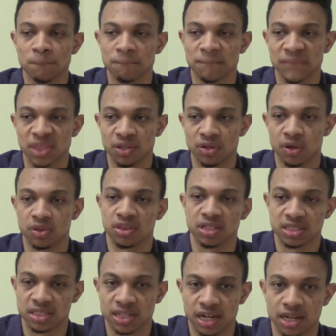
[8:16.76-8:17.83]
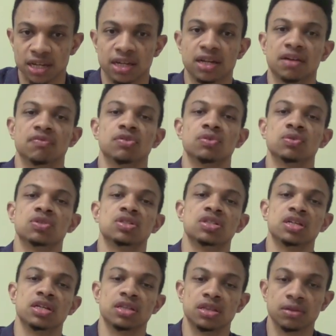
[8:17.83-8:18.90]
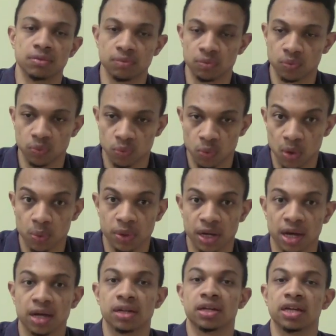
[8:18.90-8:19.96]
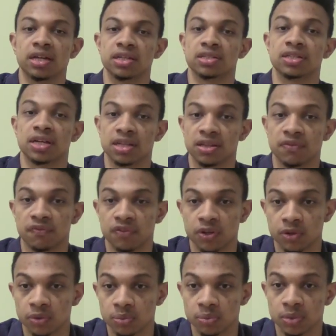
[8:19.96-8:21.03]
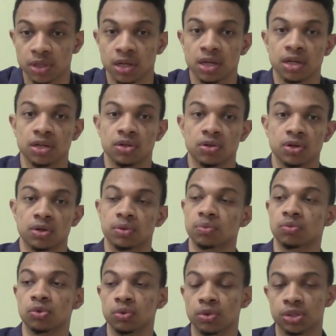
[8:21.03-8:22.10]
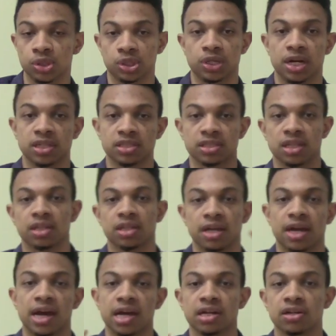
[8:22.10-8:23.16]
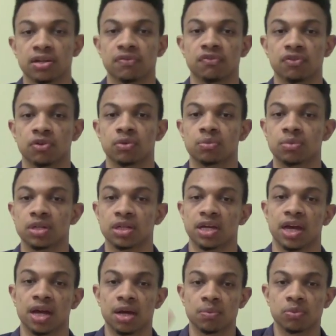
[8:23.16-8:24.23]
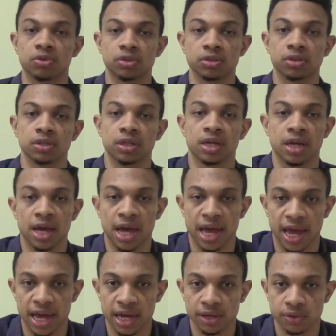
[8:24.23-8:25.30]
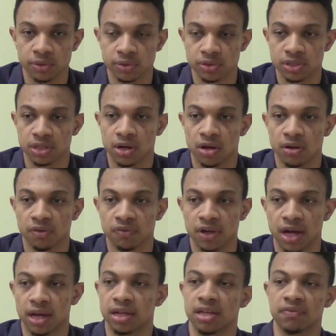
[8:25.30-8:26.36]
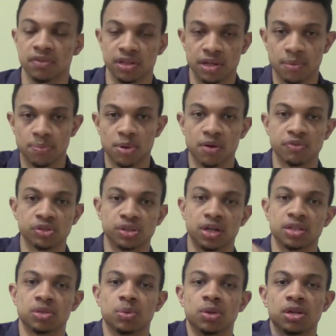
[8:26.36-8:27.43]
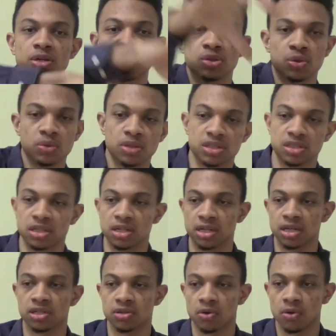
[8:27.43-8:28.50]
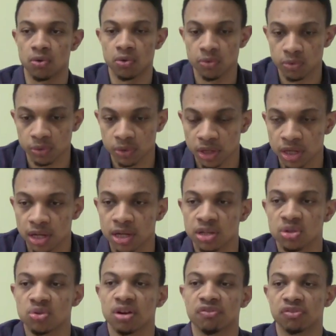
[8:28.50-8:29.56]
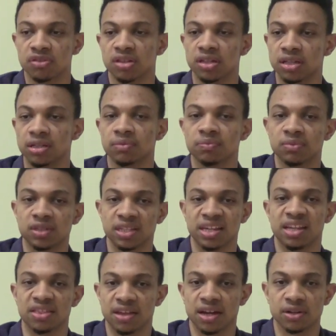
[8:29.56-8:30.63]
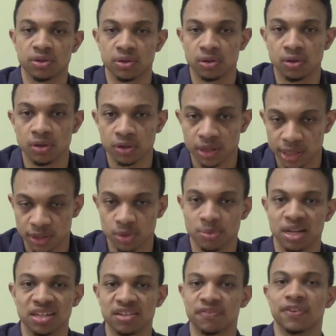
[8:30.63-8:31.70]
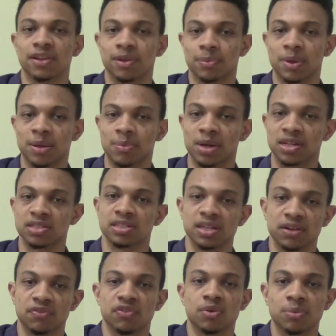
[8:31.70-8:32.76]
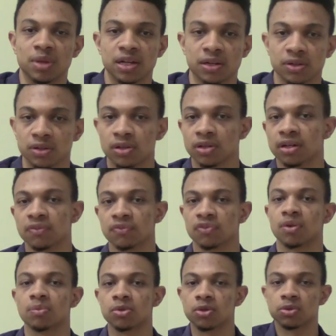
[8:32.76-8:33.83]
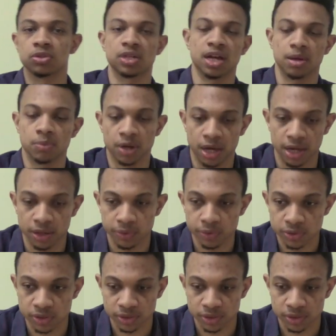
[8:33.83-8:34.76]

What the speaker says: you know, the setting and after you see what Wakanda is in the film, you know, through the shots that they had in the film, the camera angles and all that, even the above shots where they show the city as a whole, you definitely get that good look, and you might develop that mindset from that good look and from those camera angles.